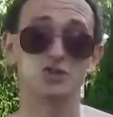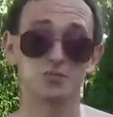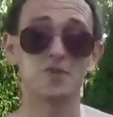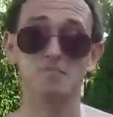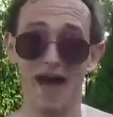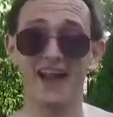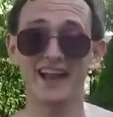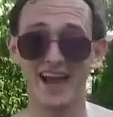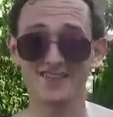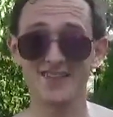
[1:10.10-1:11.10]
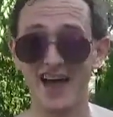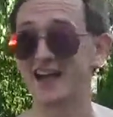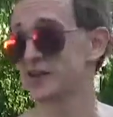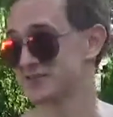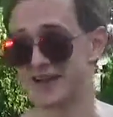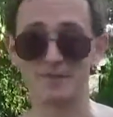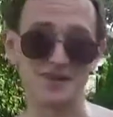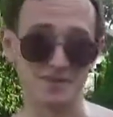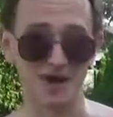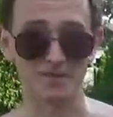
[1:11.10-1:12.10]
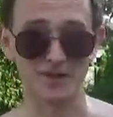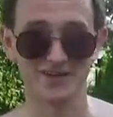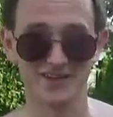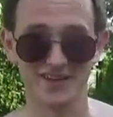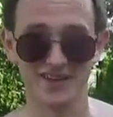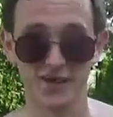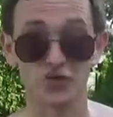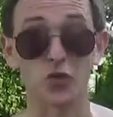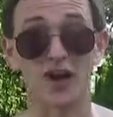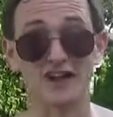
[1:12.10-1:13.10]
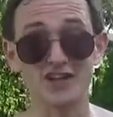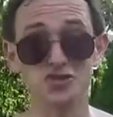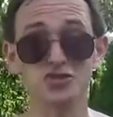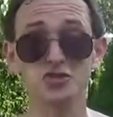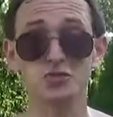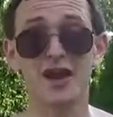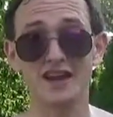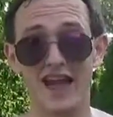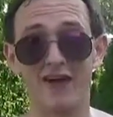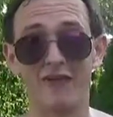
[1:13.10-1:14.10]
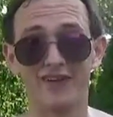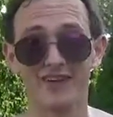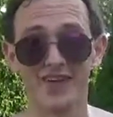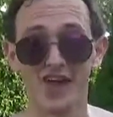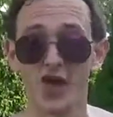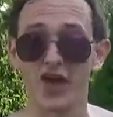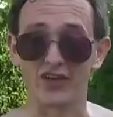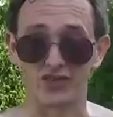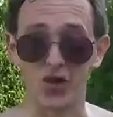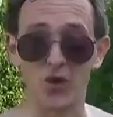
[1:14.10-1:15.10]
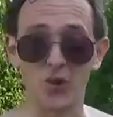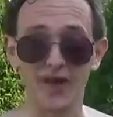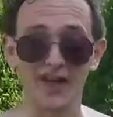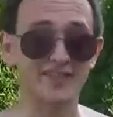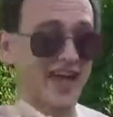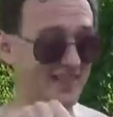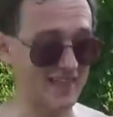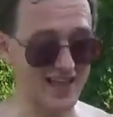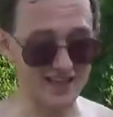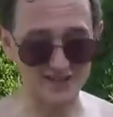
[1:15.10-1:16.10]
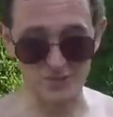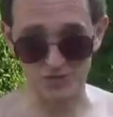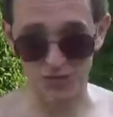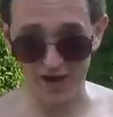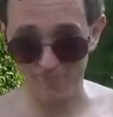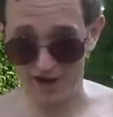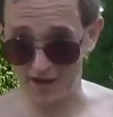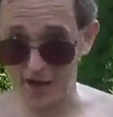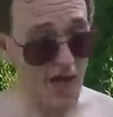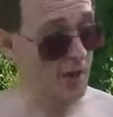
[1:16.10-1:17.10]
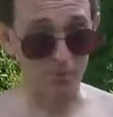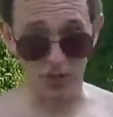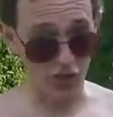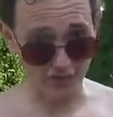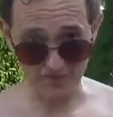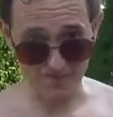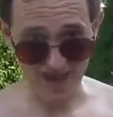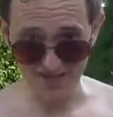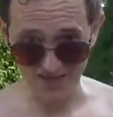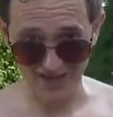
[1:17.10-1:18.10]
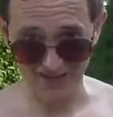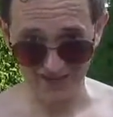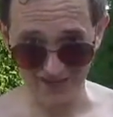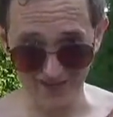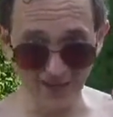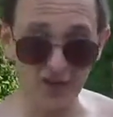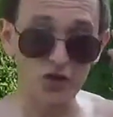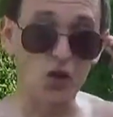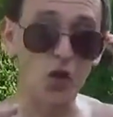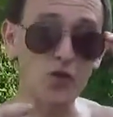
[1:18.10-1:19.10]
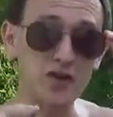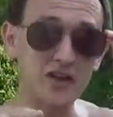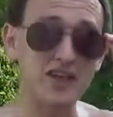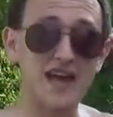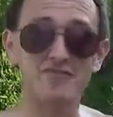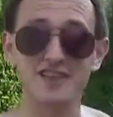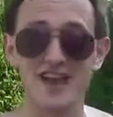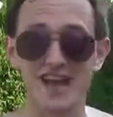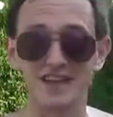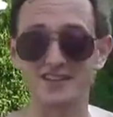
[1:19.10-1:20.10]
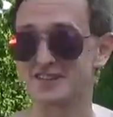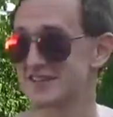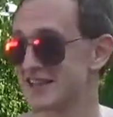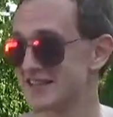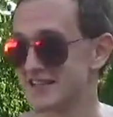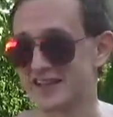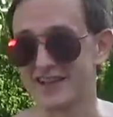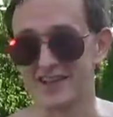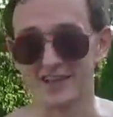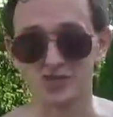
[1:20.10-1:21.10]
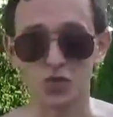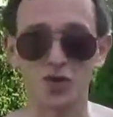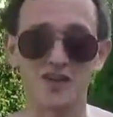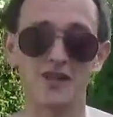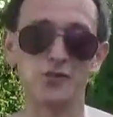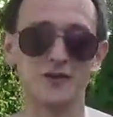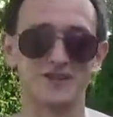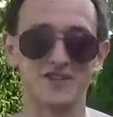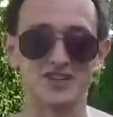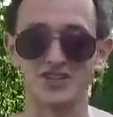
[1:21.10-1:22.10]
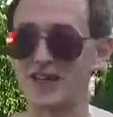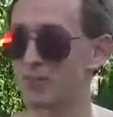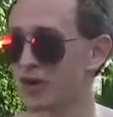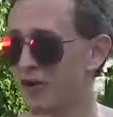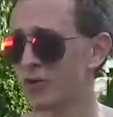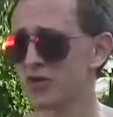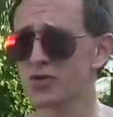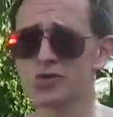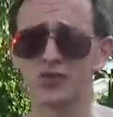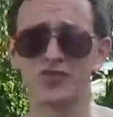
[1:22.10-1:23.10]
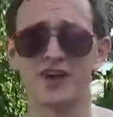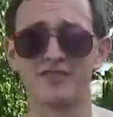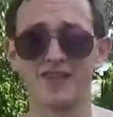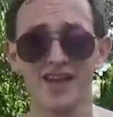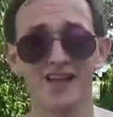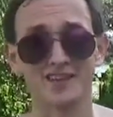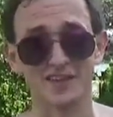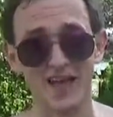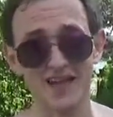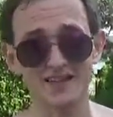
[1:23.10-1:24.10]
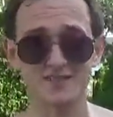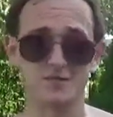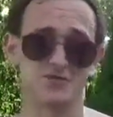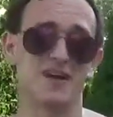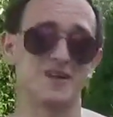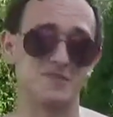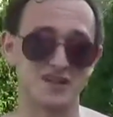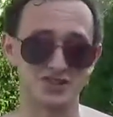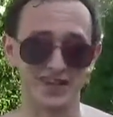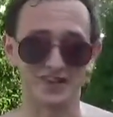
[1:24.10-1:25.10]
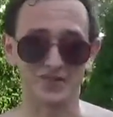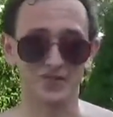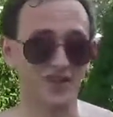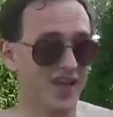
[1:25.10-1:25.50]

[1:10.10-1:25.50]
should be bad guys dying because I beat them up. So what I need you to do right now is go hit that like and subscribe button, but not to my channel. Go over to the FDA, the CDC, the World Health Organization. They put out real cool stuff. Like and subscribe their channels